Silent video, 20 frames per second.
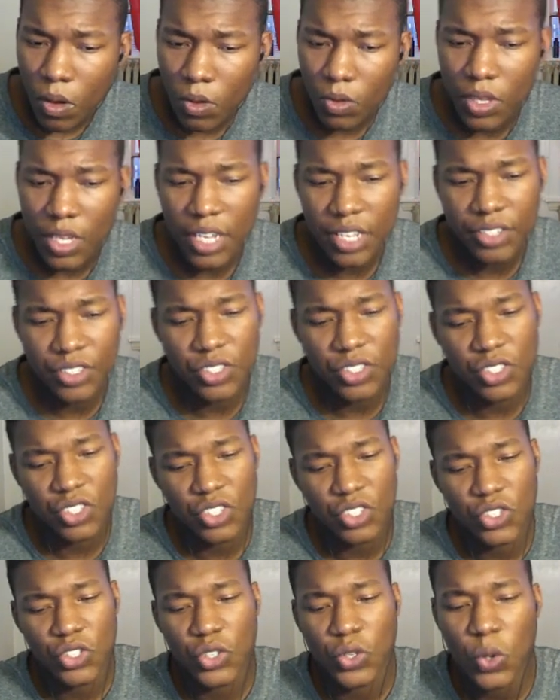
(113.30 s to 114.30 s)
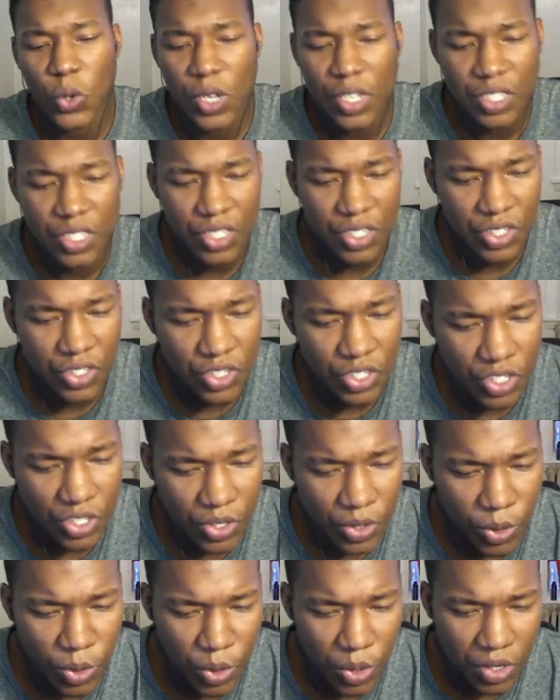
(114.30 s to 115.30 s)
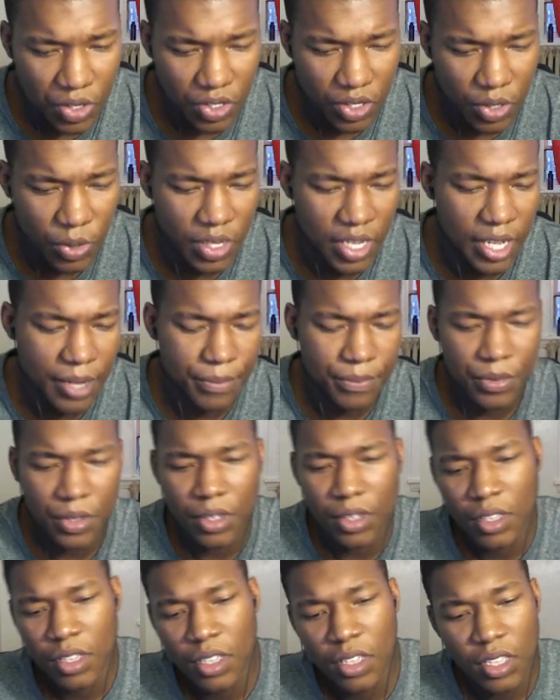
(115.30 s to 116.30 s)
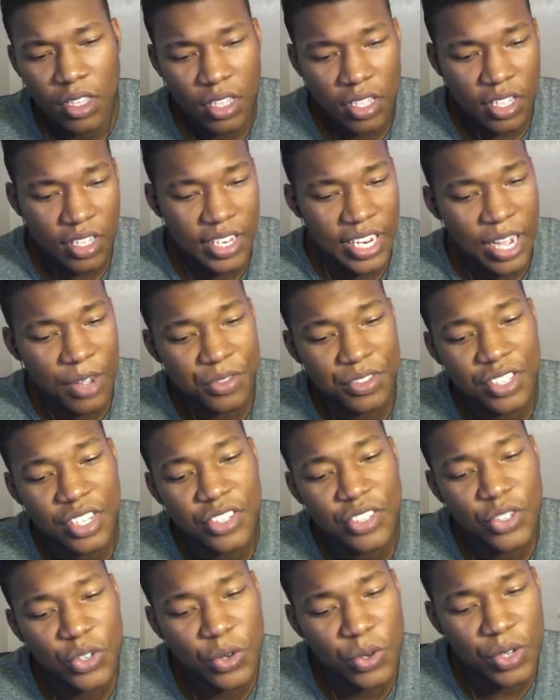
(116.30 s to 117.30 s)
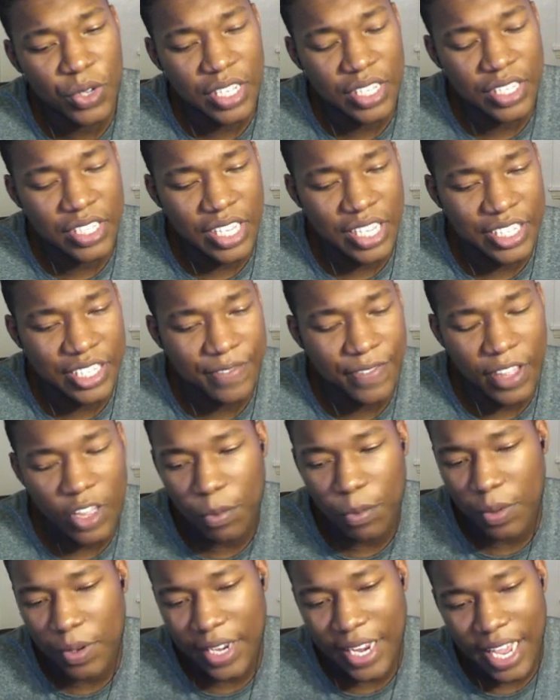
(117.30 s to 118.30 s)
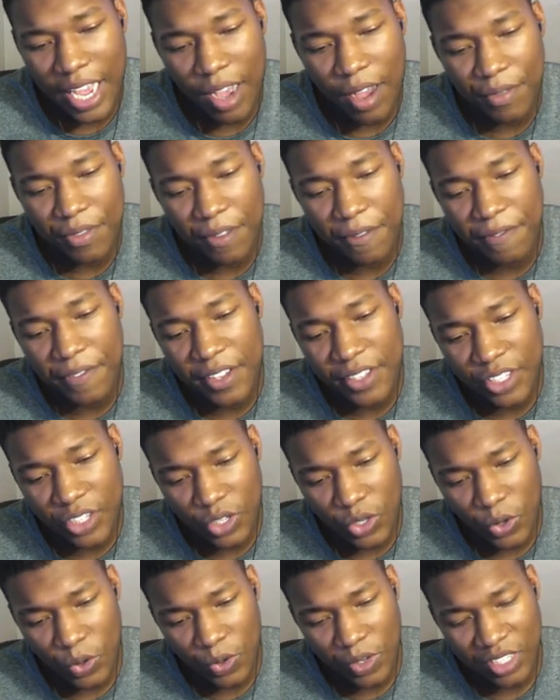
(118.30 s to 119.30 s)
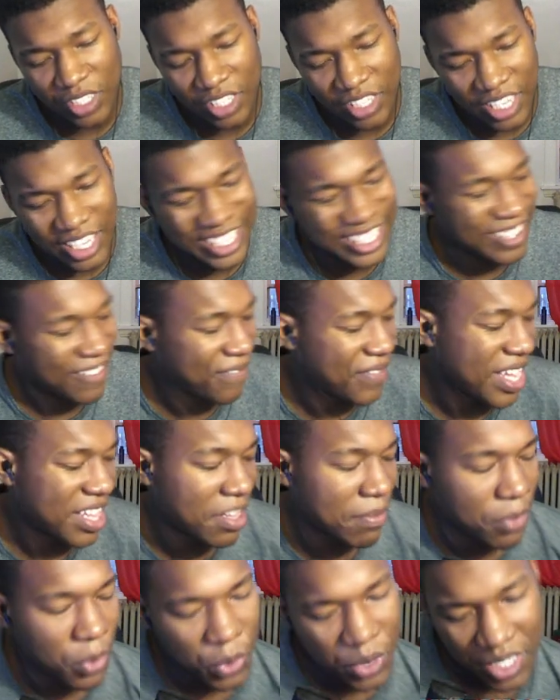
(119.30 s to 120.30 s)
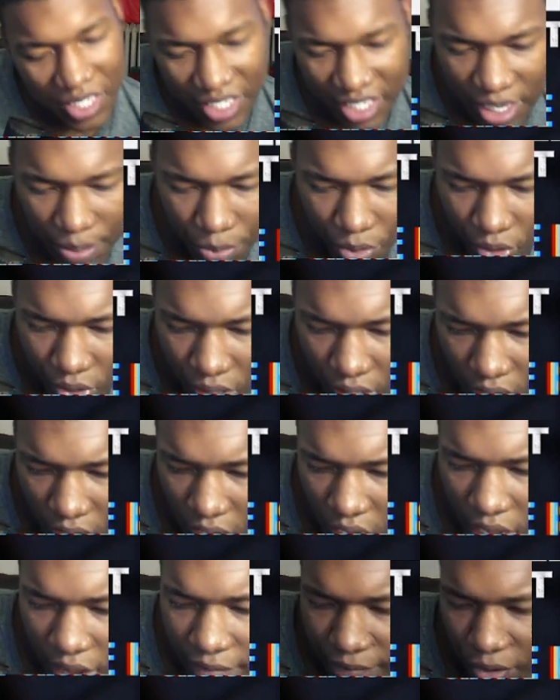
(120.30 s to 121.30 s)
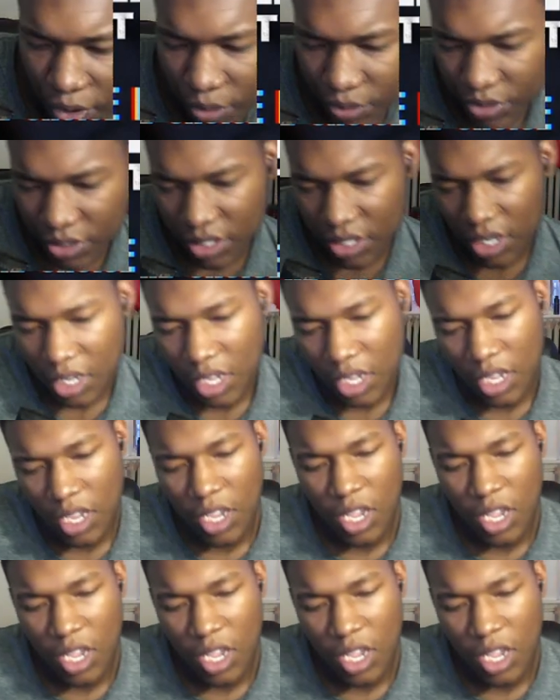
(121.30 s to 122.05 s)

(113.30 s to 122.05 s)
Okay, so the choice is yours. Okay. Now digital is is available now. The physical is is available December first.